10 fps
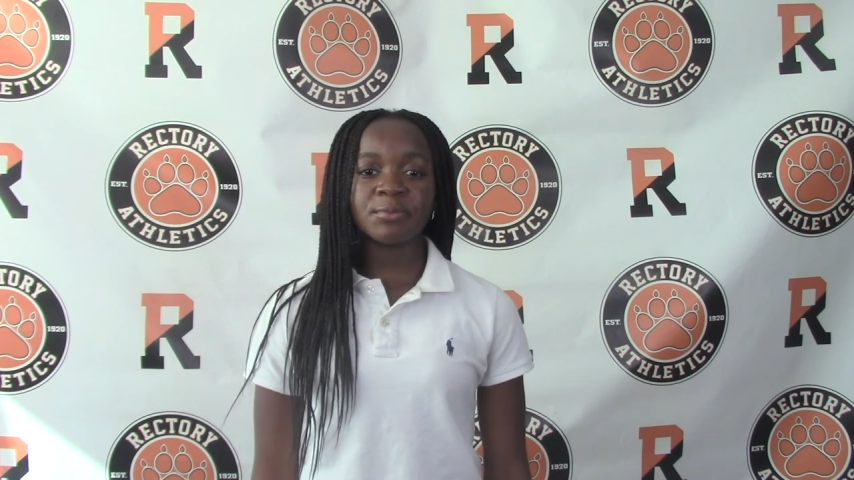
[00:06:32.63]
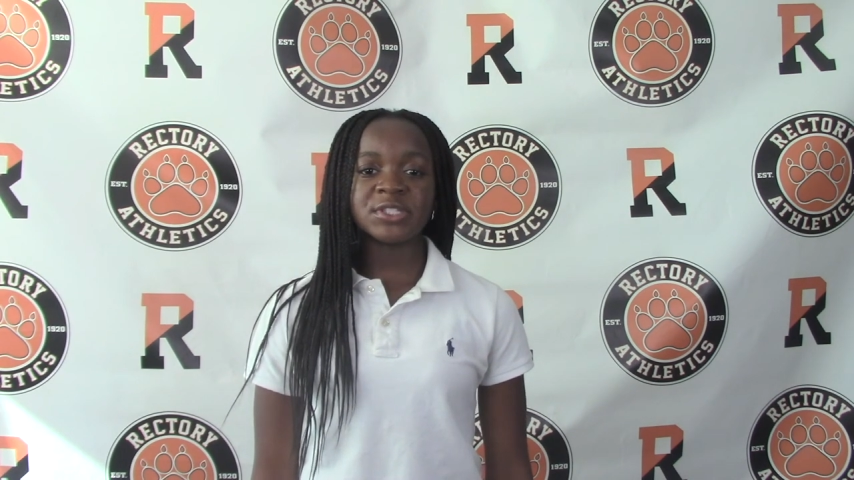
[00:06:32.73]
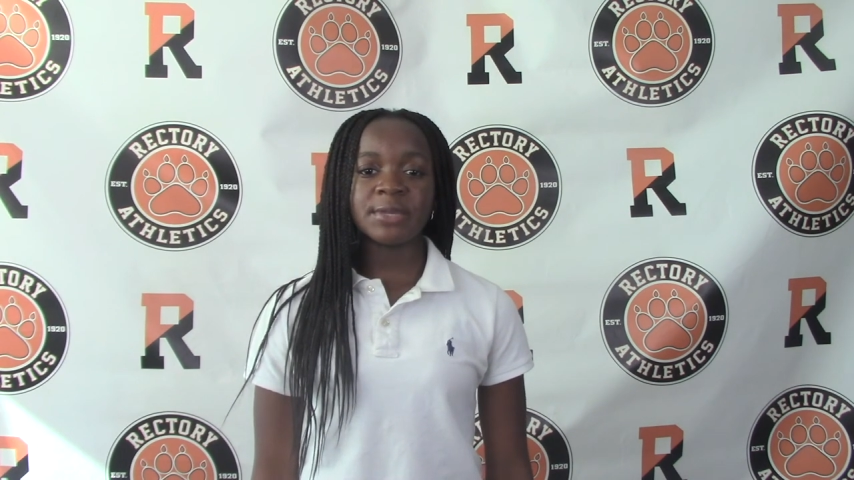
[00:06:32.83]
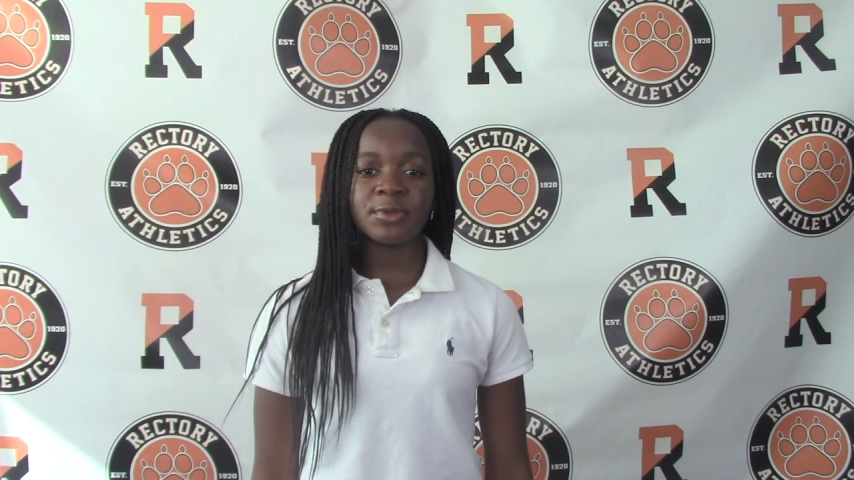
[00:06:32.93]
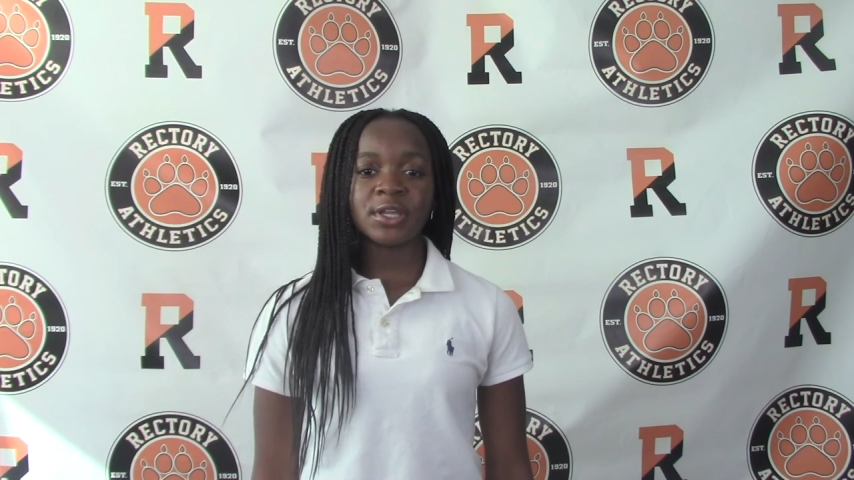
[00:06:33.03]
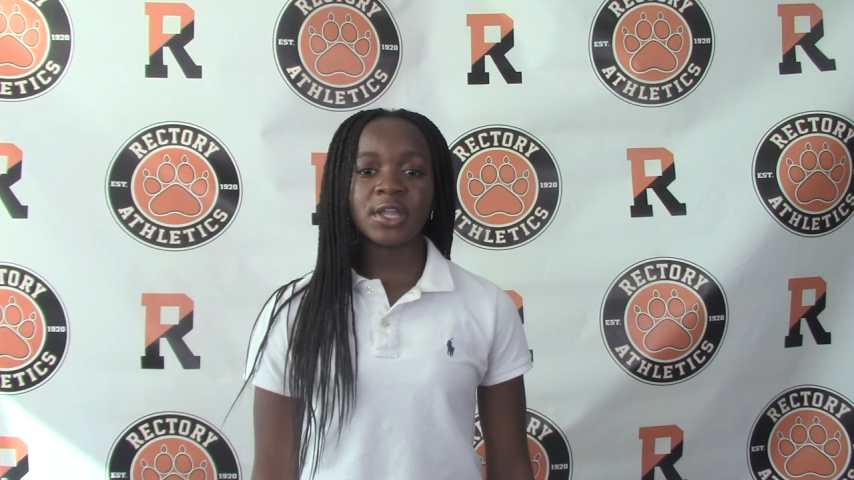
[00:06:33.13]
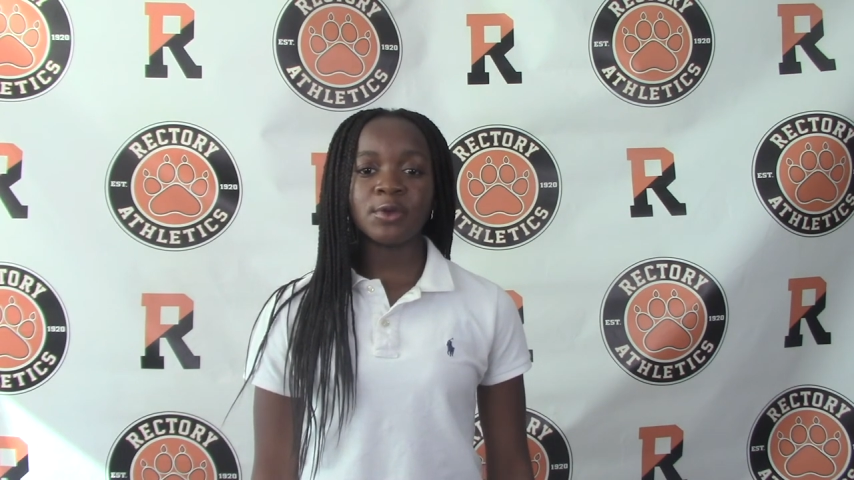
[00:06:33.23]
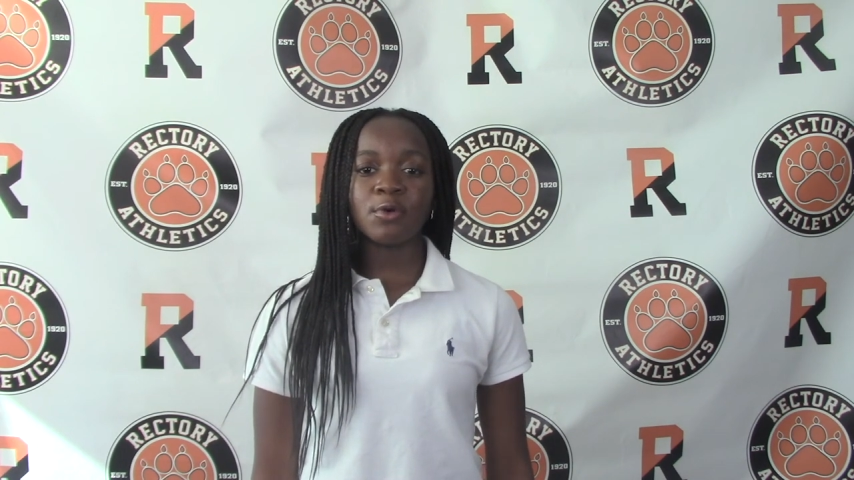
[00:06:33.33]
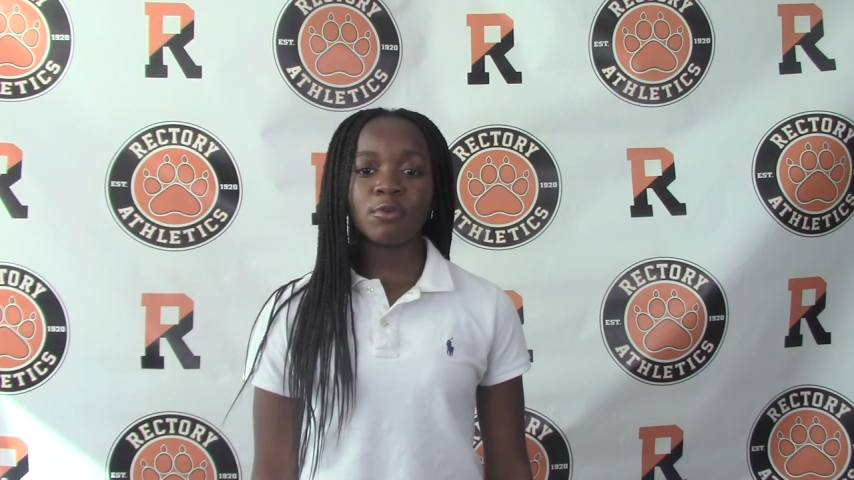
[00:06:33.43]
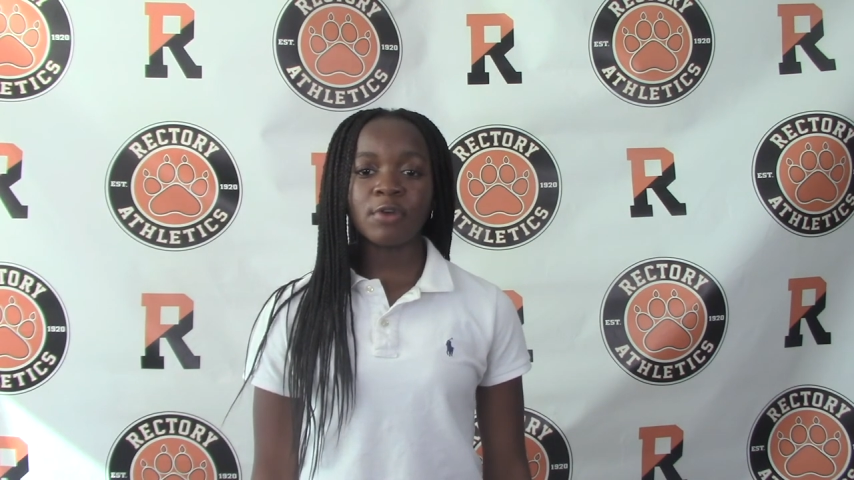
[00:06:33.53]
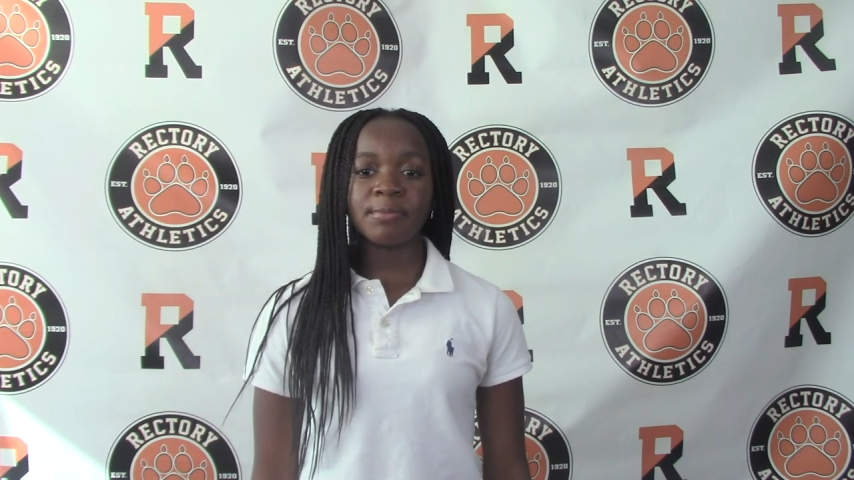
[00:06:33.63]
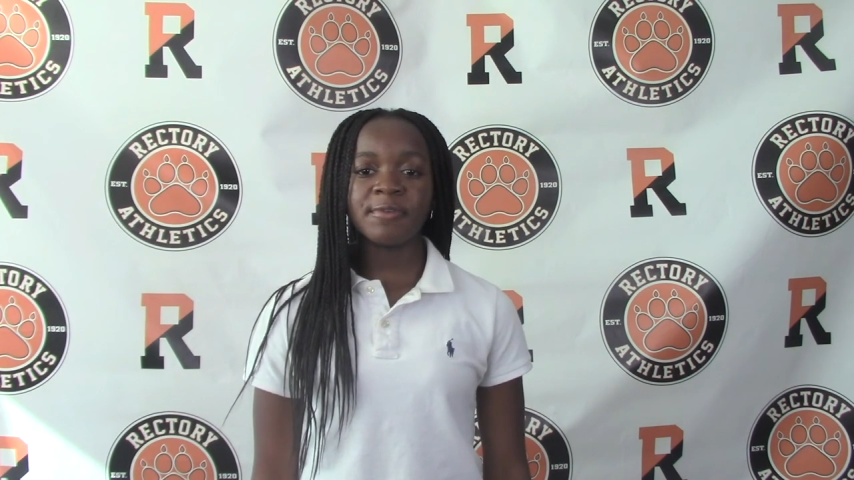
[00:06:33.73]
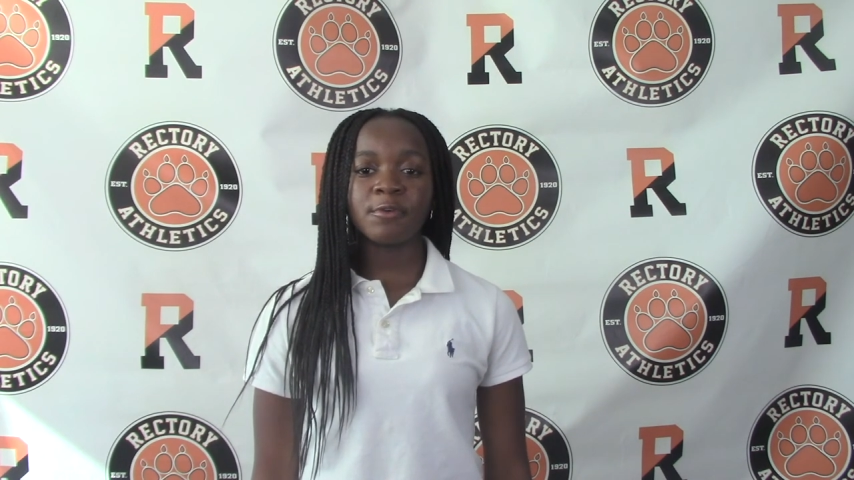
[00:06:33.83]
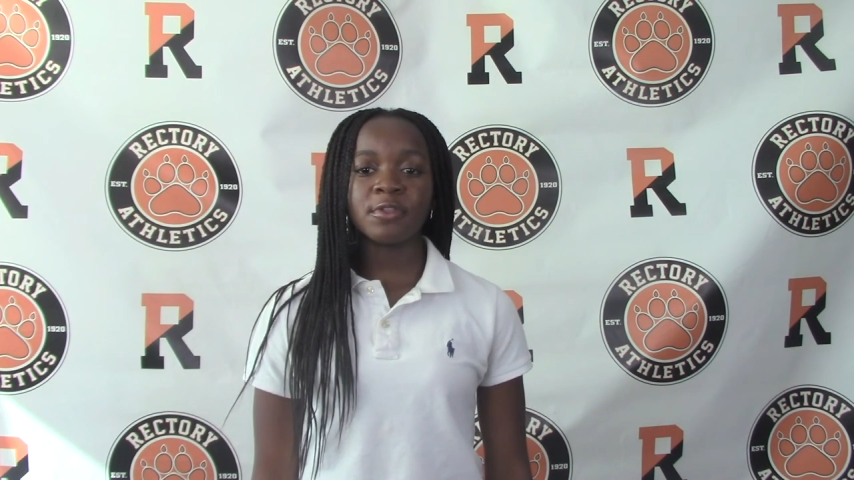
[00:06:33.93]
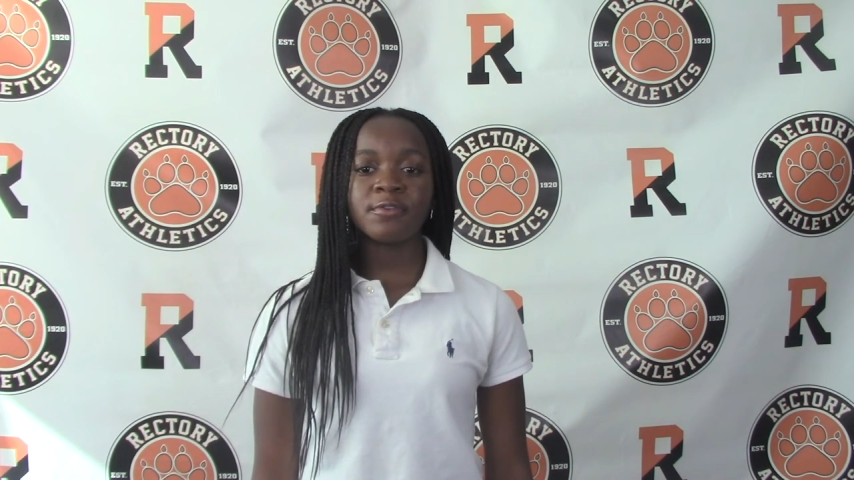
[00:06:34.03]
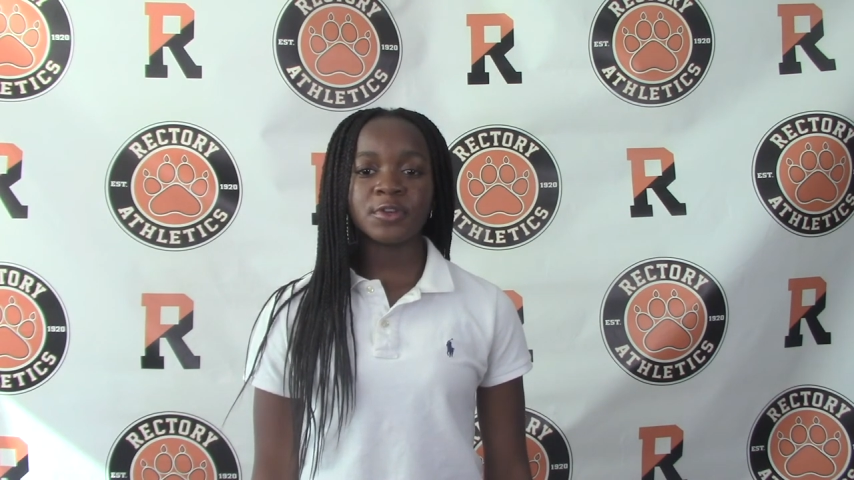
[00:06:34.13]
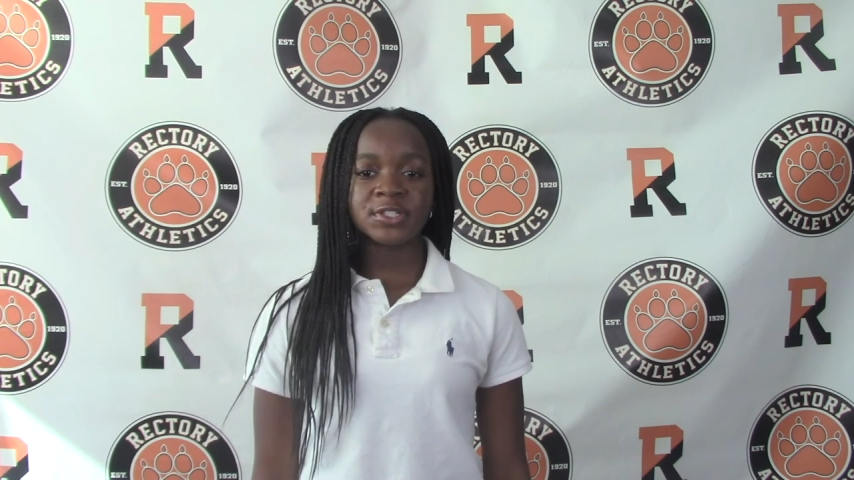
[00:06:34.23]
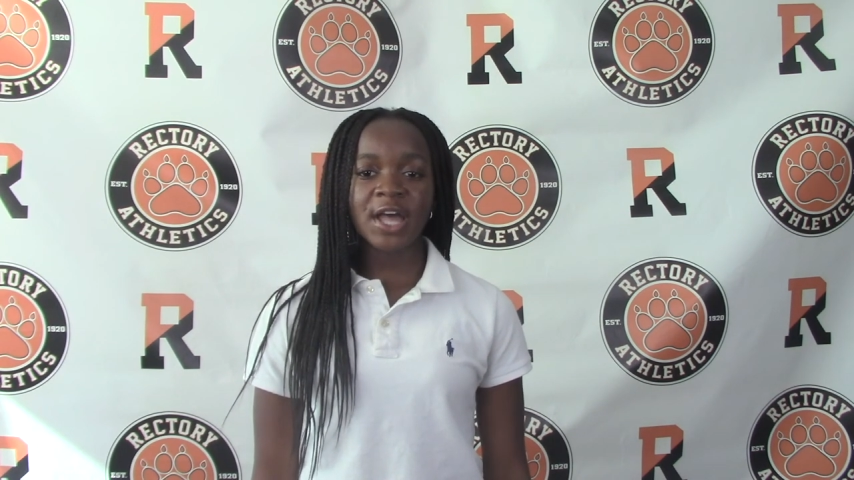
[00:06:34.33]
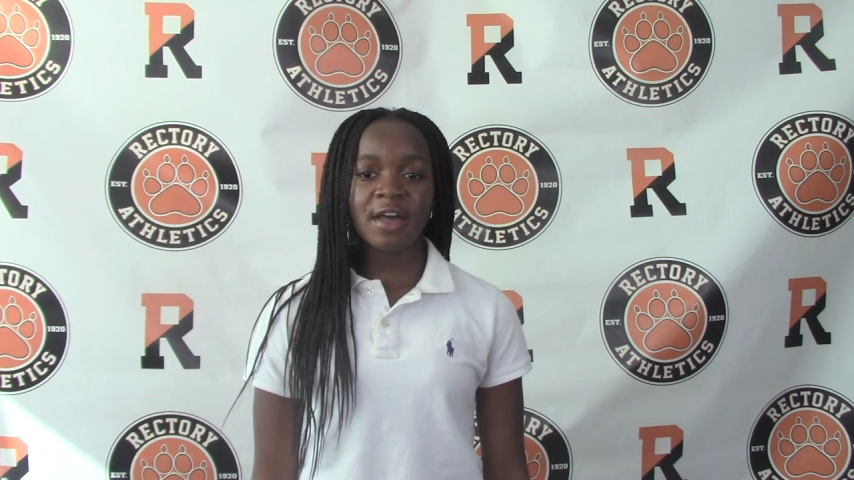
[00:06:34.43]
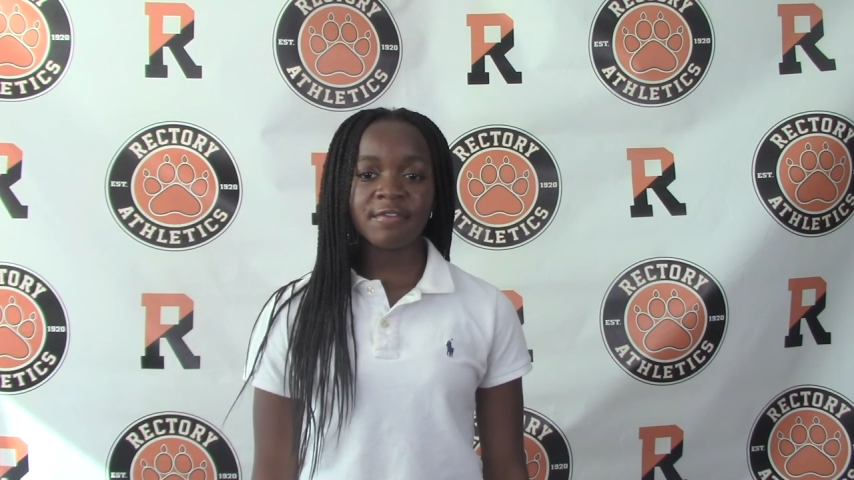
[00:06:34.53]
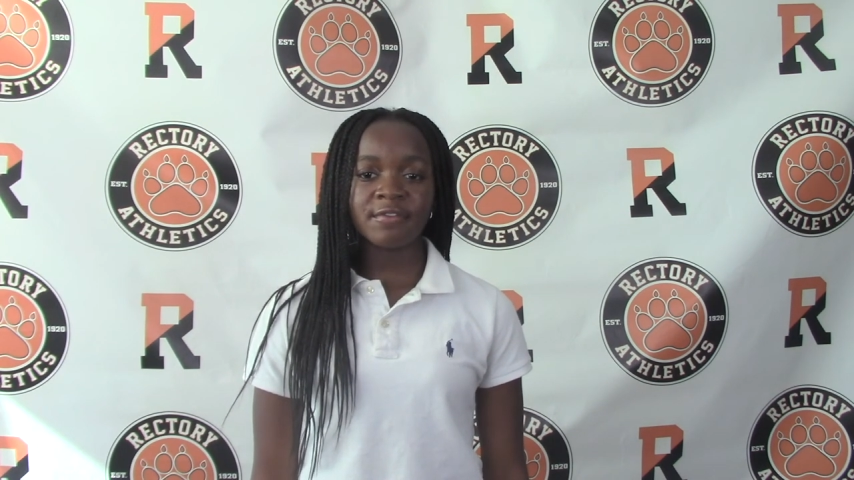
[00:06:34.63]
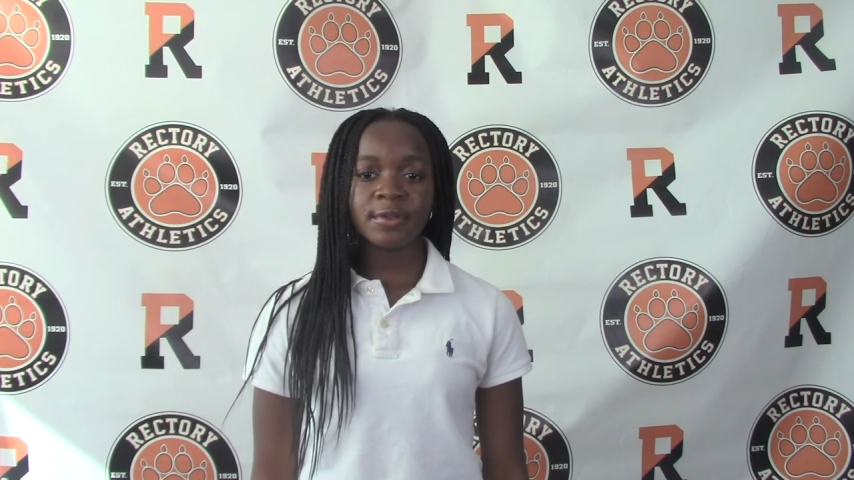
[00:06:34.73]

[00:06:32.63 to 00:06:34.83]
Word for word: was able to get a goal right before the first half.